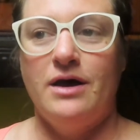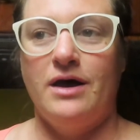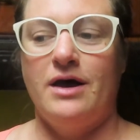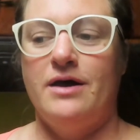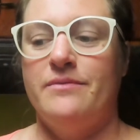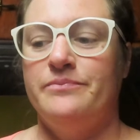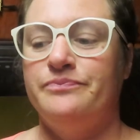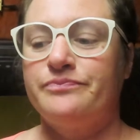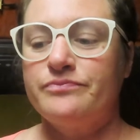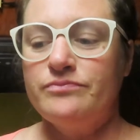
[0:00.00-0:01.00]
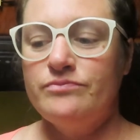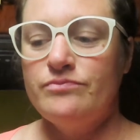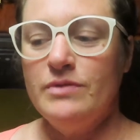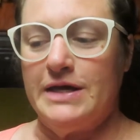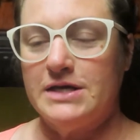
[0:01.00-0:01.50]

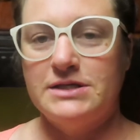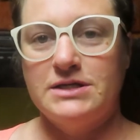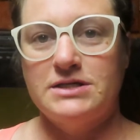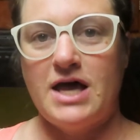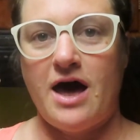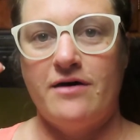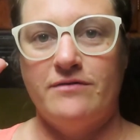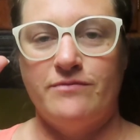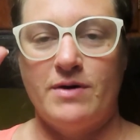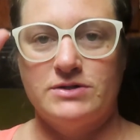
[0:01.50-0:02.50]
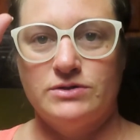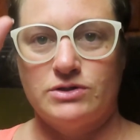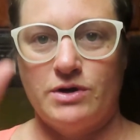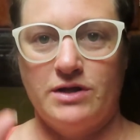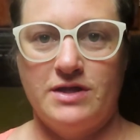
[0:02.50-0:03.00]
because it does have muscles
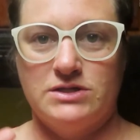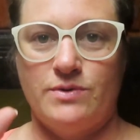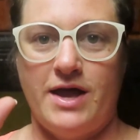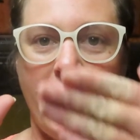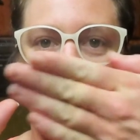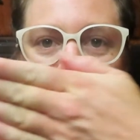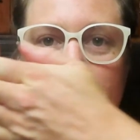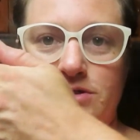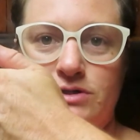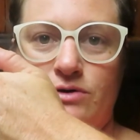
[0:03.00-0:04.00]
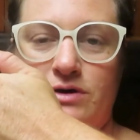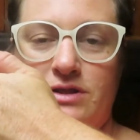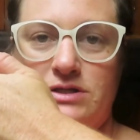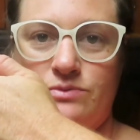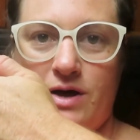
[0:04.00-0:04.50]
going this way and muscles going
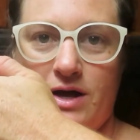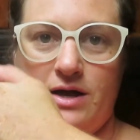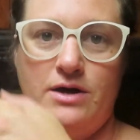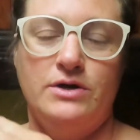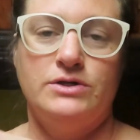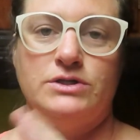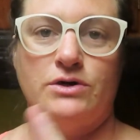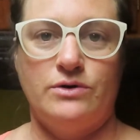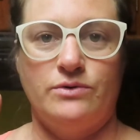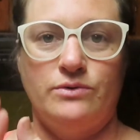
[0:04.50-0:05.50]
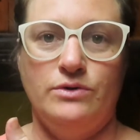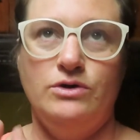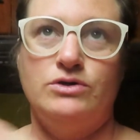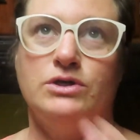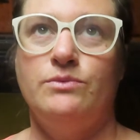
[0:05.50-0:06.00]
this way. So
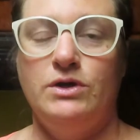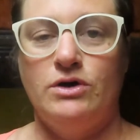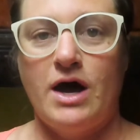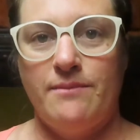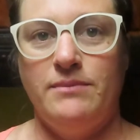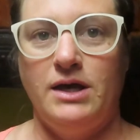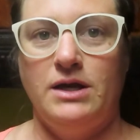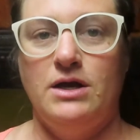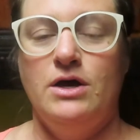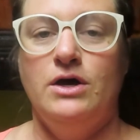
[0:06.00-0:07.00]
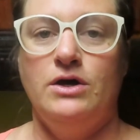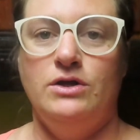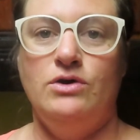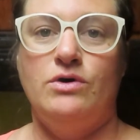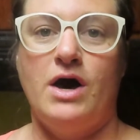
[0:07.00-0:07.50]
usually when you cut meat,
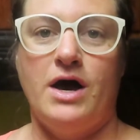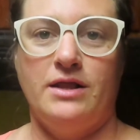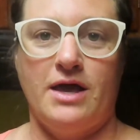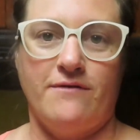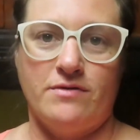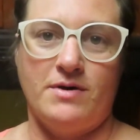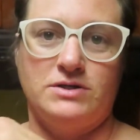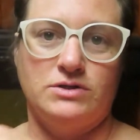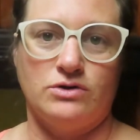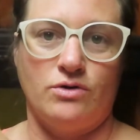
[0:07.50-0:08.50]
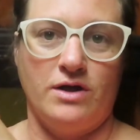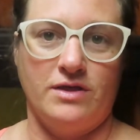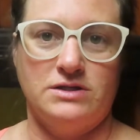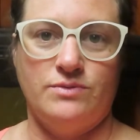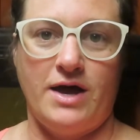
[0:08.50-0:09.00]
you cut, like if the muscles are going
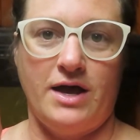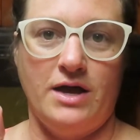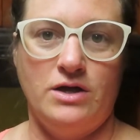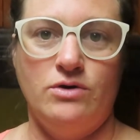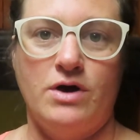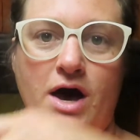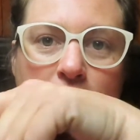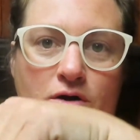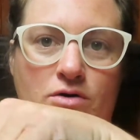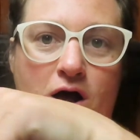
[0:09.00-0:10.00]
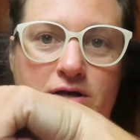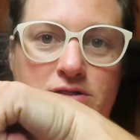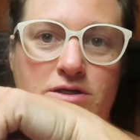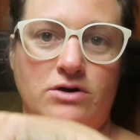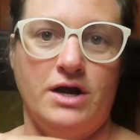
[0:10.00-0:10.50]
this way, you cut
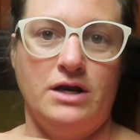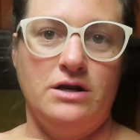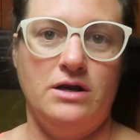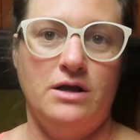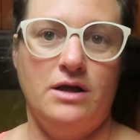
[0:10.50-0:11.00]
across the grain.